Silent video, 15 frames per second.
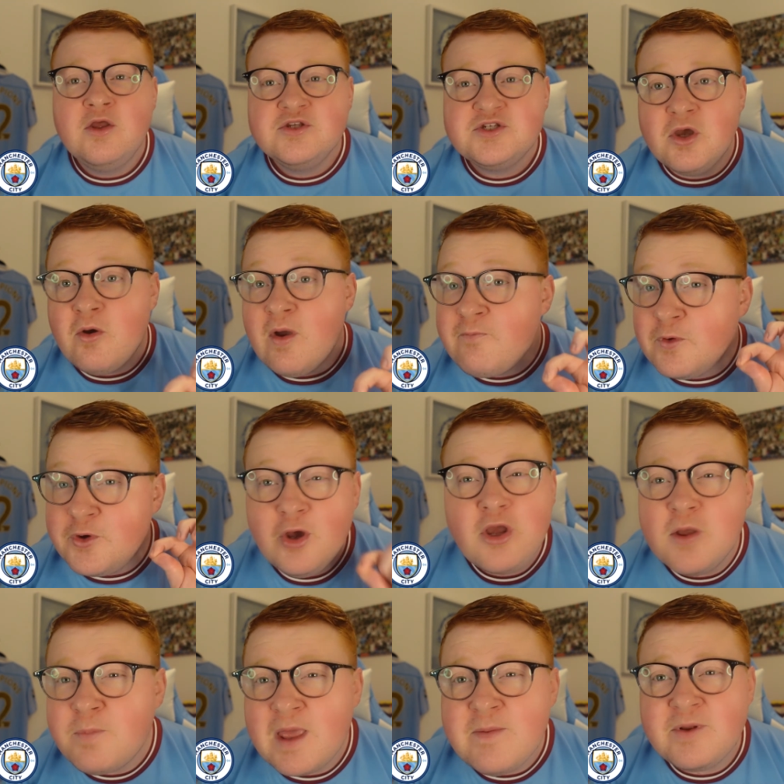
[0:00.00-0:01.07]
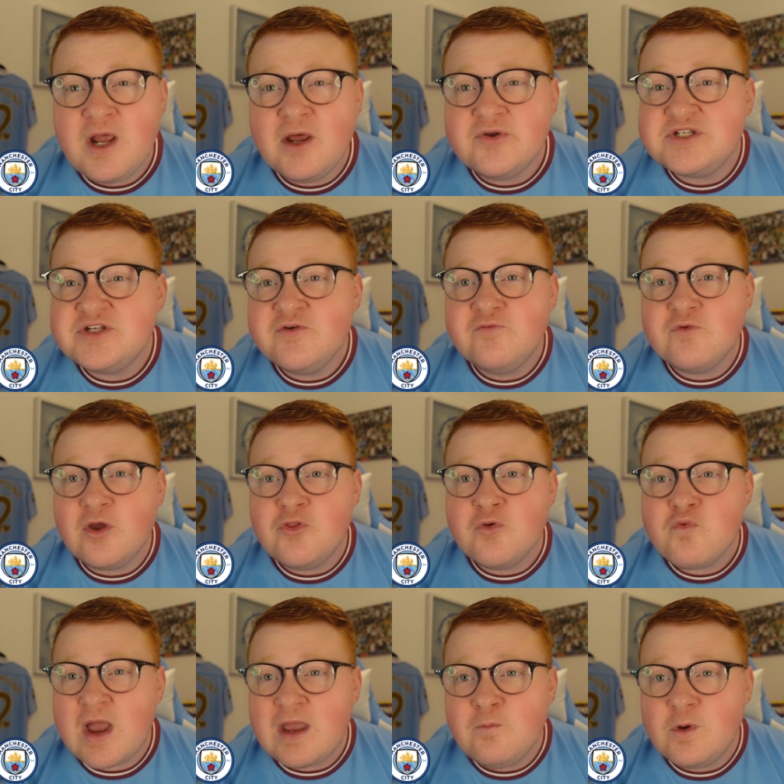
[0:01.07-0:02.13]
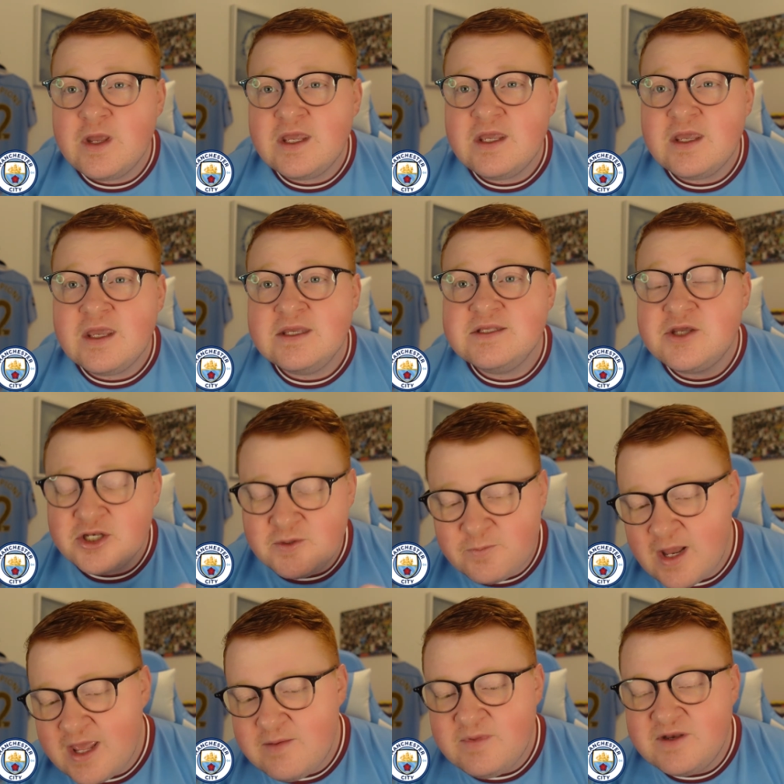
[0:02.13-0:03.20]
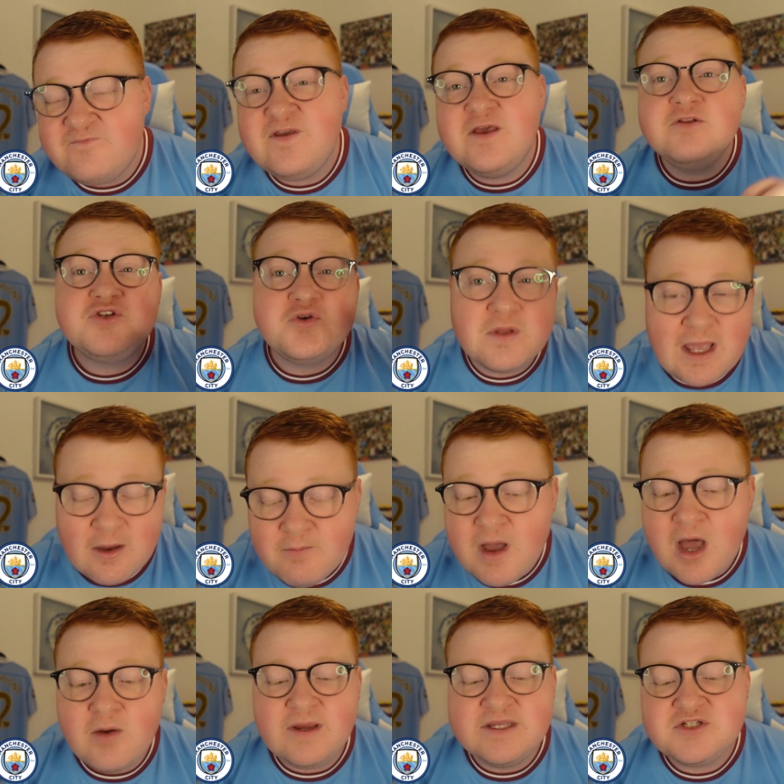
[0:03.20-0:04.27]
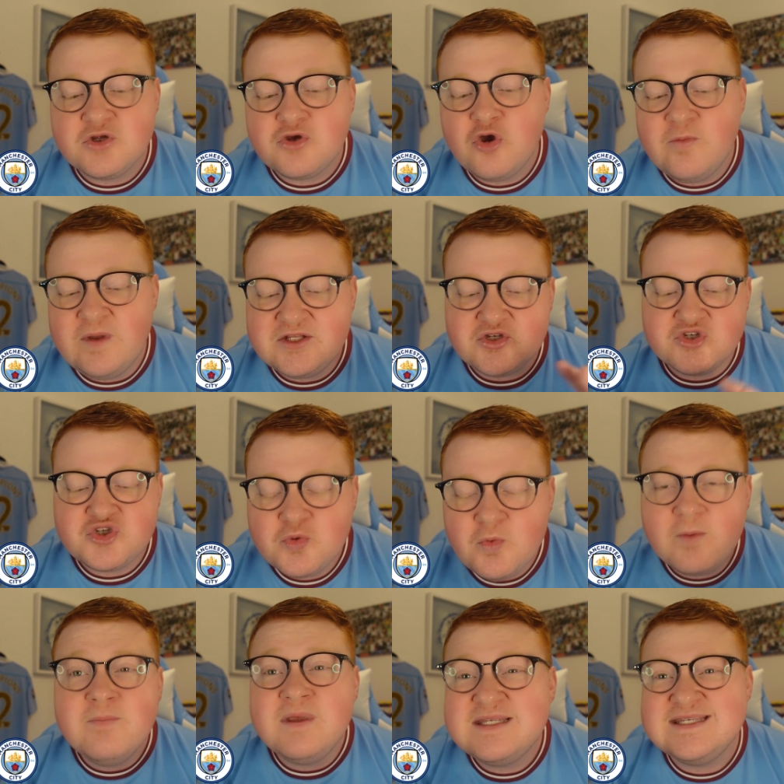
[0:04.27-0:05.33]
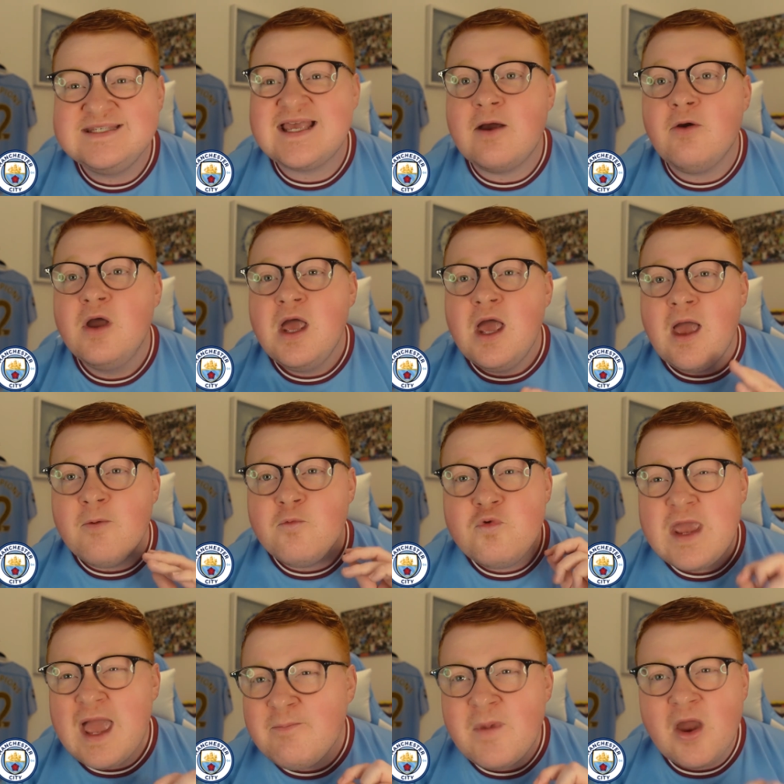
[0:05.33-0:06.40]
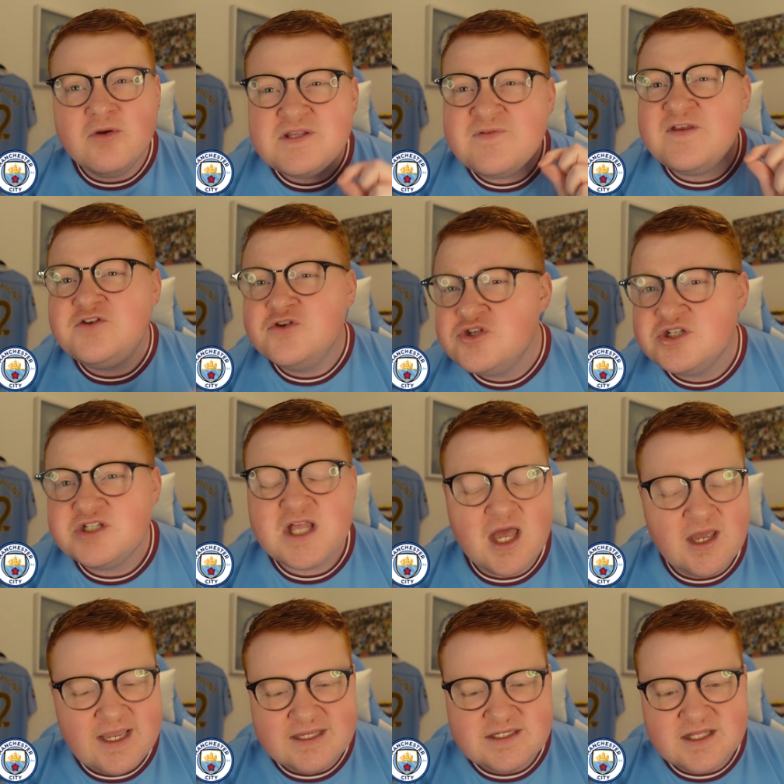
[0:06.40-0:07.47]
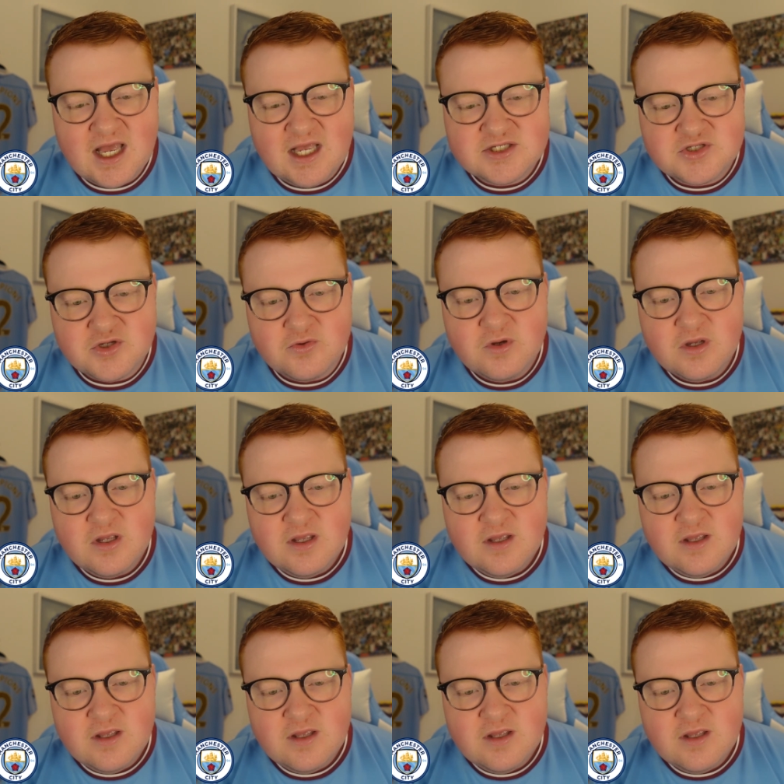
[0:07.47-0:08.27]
So if we're not going to play Bernardo Silva on the right wing, he's going to play in midfield to allow Mahrez to come in. So someone misses out. And Riyad Mahrez, if he doesn't start against Arsenal,